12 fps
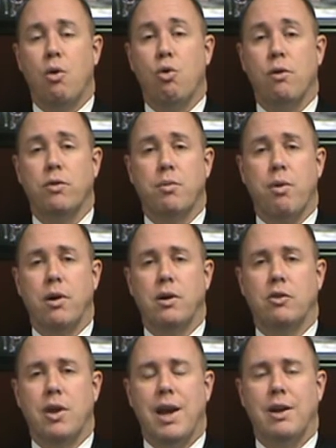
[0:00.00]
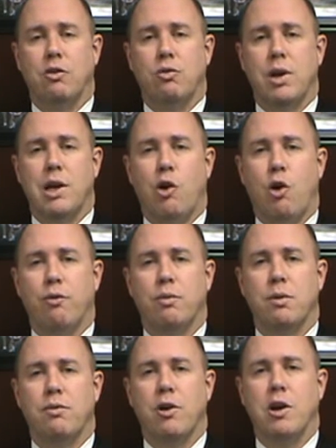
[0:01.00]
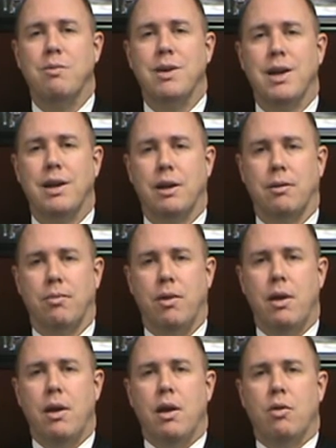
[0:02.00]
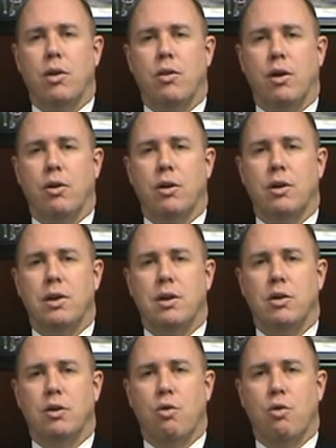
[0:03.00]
Or if the parties can't agree at all from the very beginning, then they're going to need the